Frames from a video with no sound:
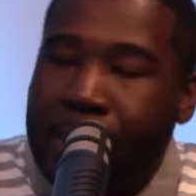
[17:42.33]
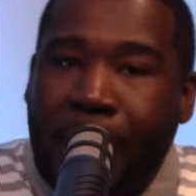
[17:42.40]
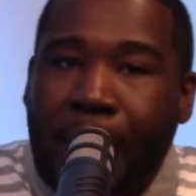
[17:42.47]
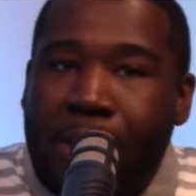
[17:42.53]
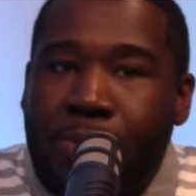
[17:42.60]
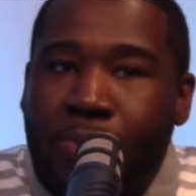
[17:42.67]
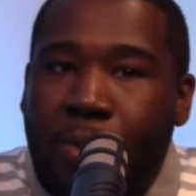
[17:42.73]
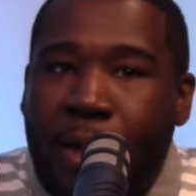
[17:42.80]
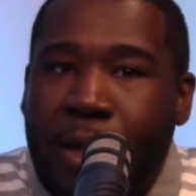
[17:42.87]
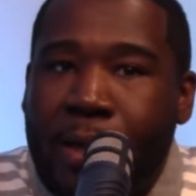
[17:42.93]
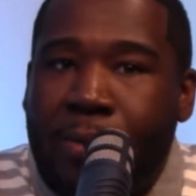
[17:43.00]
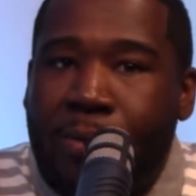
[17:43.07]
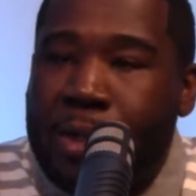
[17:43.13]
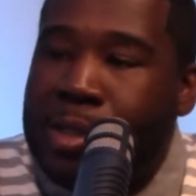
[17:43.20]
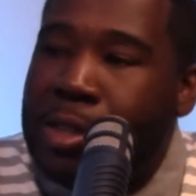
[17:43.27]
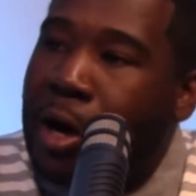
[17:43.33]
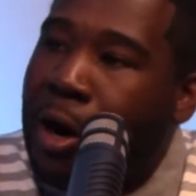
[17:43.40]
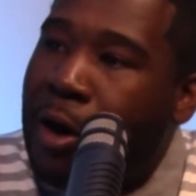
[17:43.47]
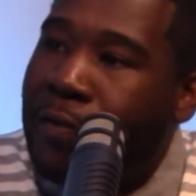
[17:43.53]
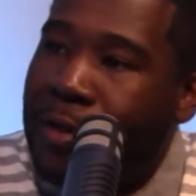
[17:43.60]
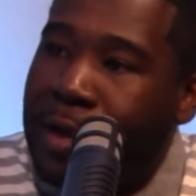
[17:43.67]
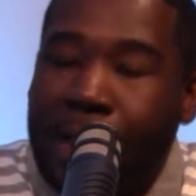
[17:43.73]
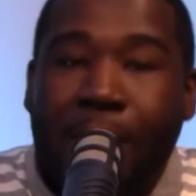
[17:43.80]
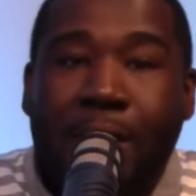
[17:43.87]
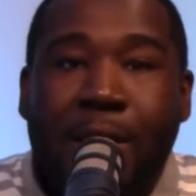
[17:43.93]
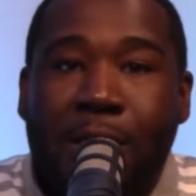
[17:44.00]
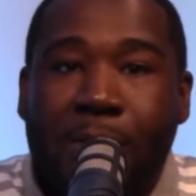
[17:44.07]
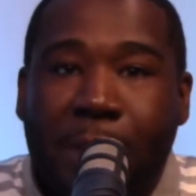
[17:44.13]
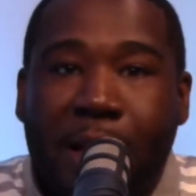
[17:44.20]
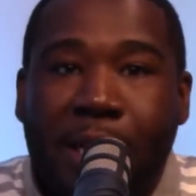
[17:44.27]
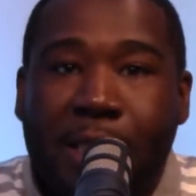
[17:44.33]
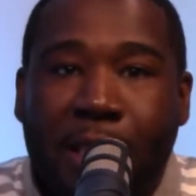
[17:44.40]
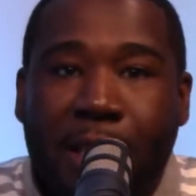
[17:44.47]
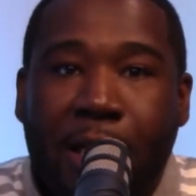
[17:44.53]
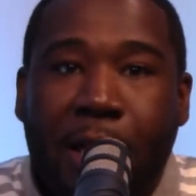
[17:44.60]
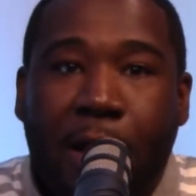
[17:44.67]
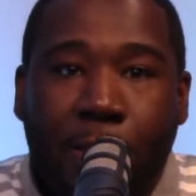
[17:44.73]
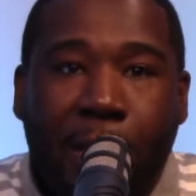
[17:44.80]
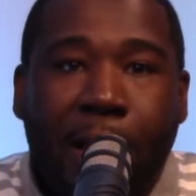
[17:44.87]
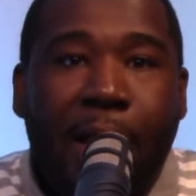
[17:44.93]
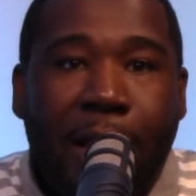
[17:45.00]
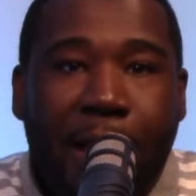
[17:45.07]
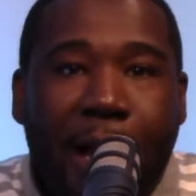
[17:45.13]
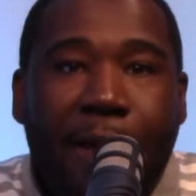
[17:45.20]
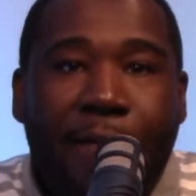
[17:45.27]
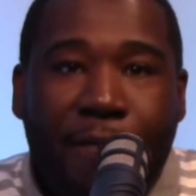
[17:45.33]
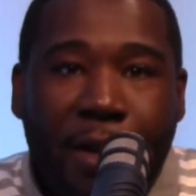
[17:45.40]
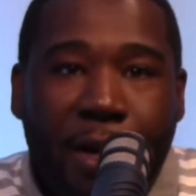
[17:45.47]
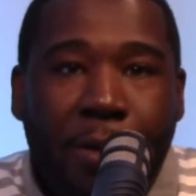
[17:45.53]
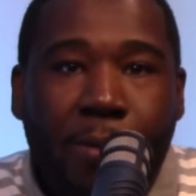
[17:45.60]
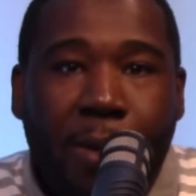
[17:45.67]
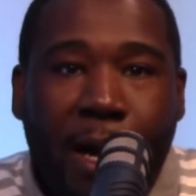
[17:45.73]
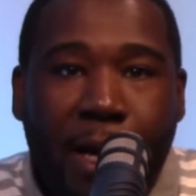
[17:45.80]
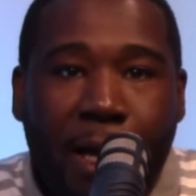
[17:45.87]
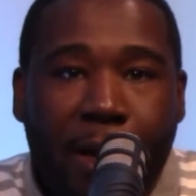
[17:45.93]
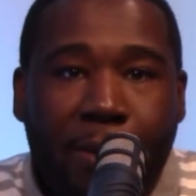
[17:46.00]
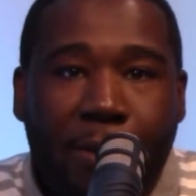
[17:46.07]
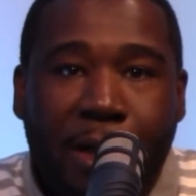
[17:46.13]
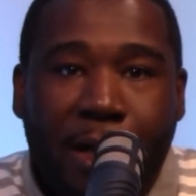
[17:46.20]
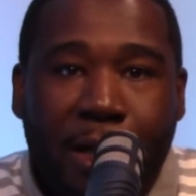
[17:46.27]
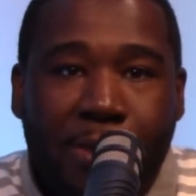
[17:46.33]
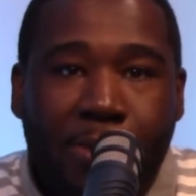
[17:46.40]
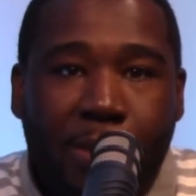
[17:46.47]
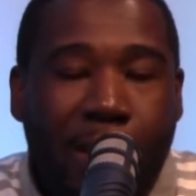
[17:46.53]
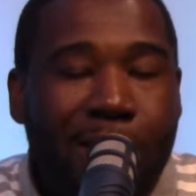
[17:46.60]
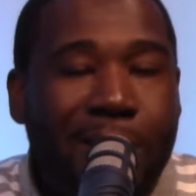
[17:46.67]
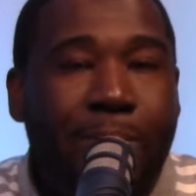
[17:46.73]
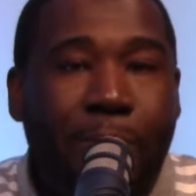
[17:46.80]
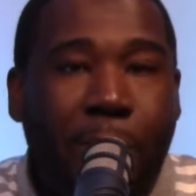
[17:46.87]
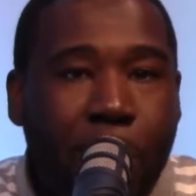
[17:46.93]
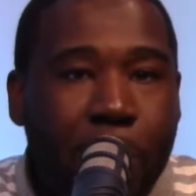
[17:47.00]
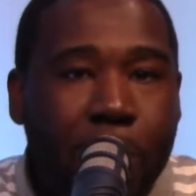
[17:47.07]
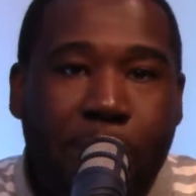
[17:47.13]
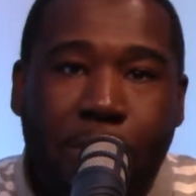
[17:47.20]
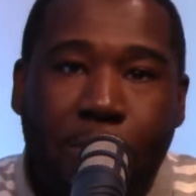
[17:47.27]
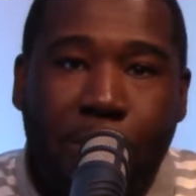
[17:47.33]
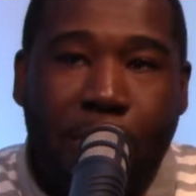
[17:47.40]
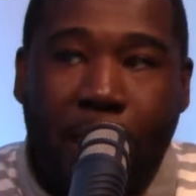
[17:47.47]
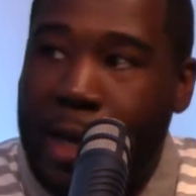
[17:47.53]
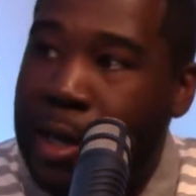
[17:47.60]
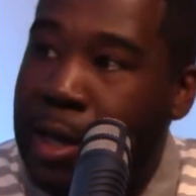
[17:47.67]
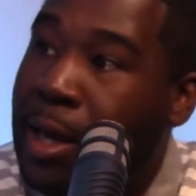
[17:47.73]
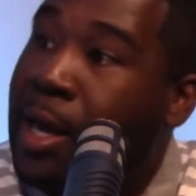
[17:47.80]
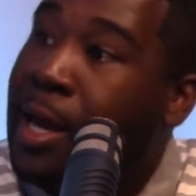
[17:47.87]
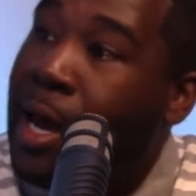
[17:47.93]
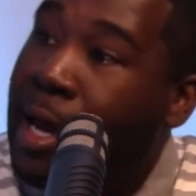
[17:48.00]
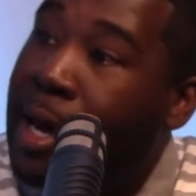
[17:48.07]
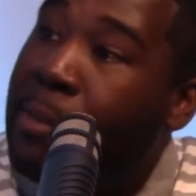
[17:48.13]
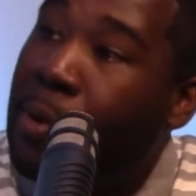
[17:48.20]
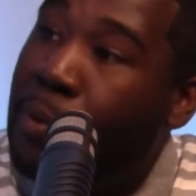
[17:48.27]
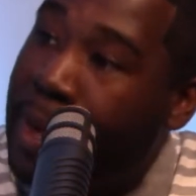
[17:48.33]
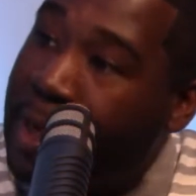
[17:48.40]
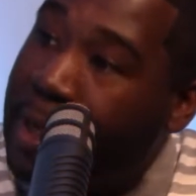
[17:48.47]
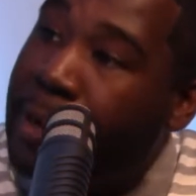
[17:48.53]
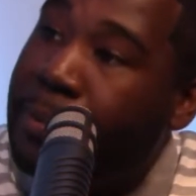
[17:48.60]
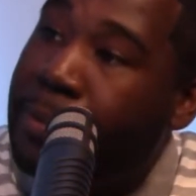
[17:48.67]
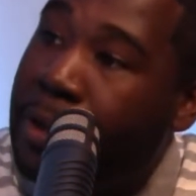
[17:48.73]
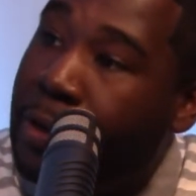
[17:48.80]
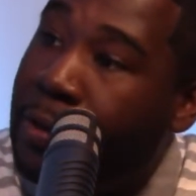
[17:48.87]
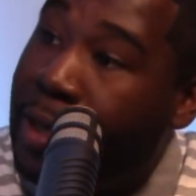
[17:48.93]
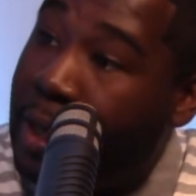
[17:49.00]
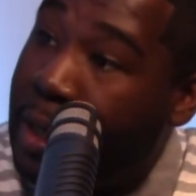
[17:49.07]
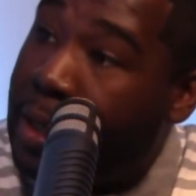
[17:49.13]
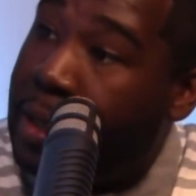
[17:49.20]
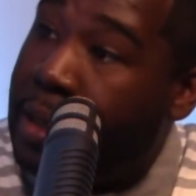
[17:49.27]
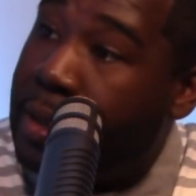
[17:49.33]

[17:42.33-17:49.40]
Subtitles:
That's what resolve is. It's basically, okay, yeah, I fell right here, but guess what? Tomorrow's a new day, and I'm going to wake up and go get it.